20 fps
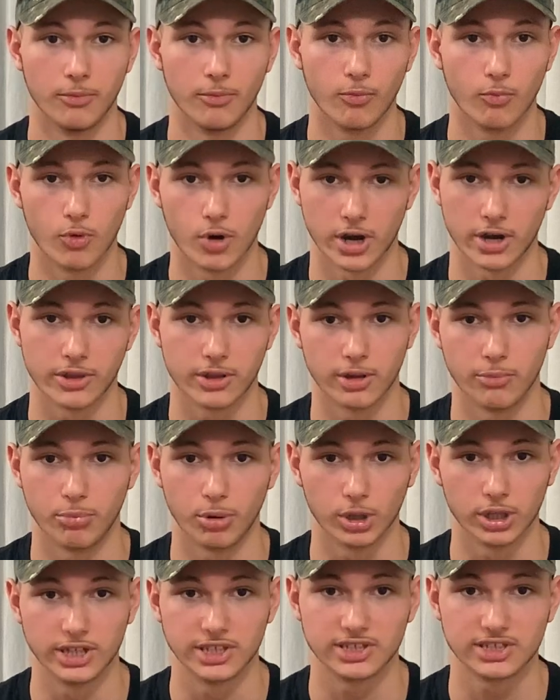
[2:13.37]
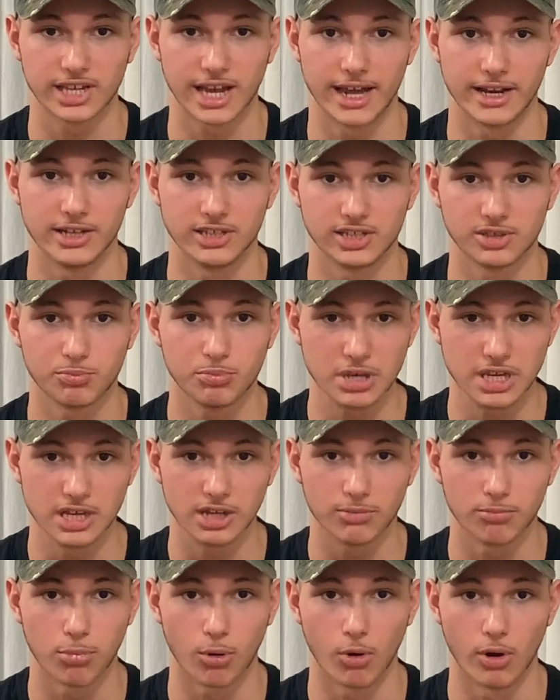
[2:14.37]
where the bullet's at its peak
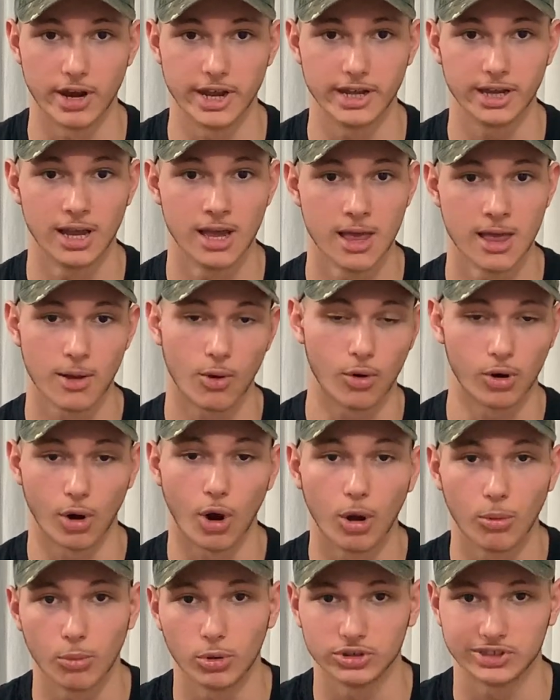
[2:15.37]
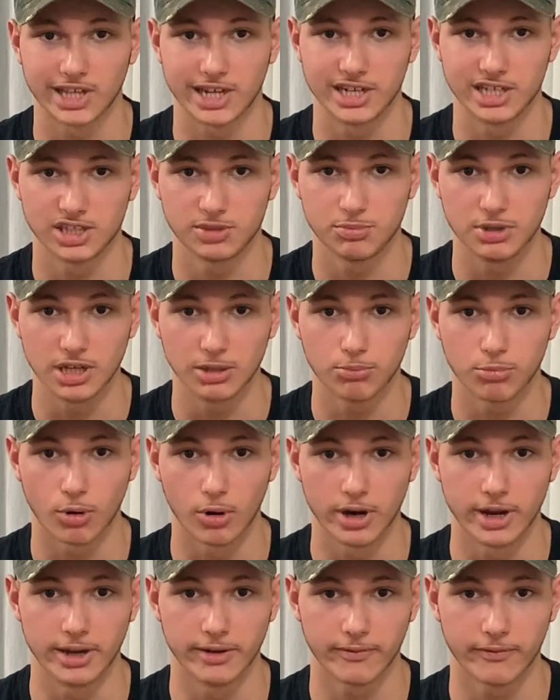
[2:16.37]
point or almost at its peak
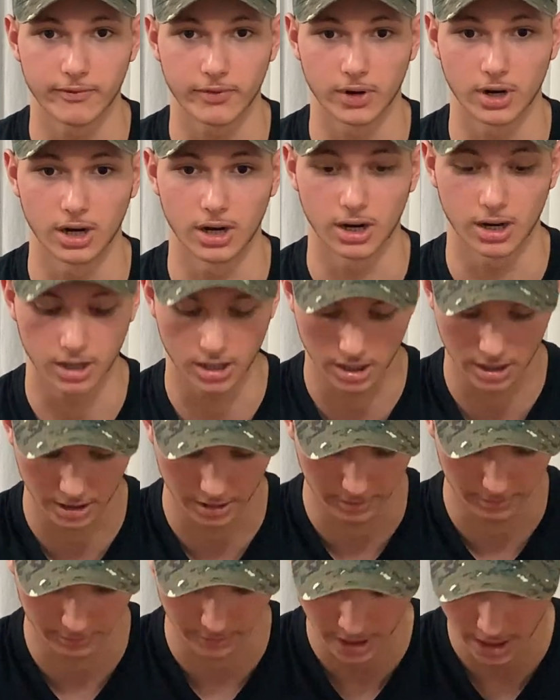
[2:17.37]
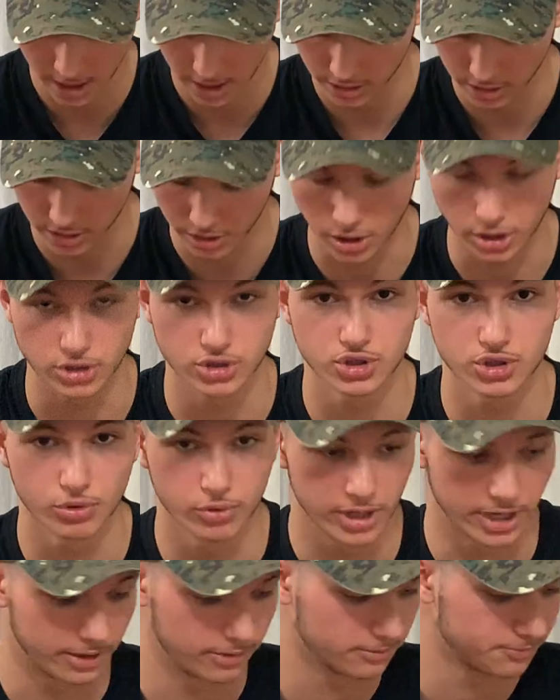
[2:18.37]
point for good
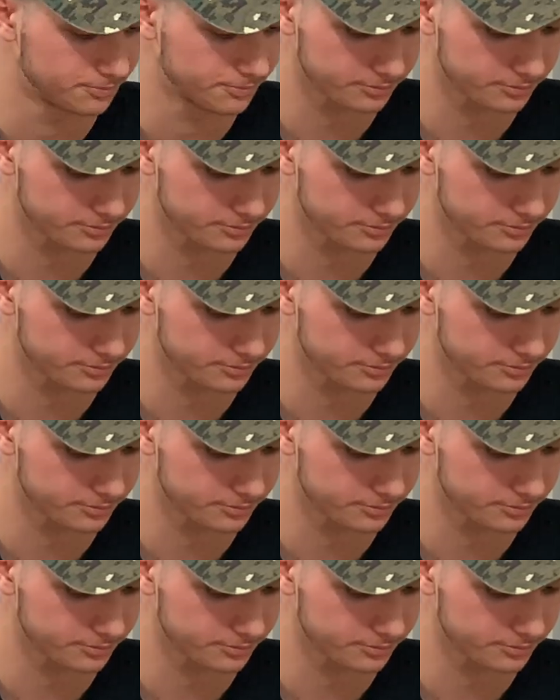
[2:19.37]
shooting.